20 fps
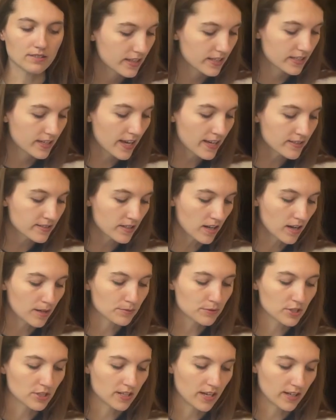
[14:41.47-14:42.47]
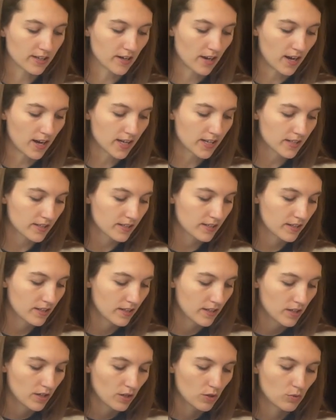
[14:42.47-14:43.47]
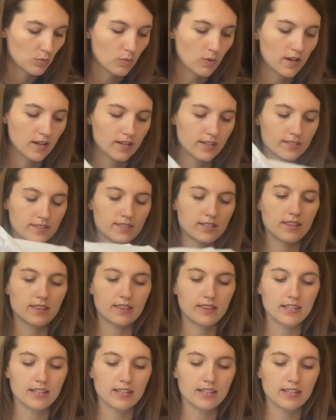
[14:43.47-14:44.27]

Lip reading: The next option I got was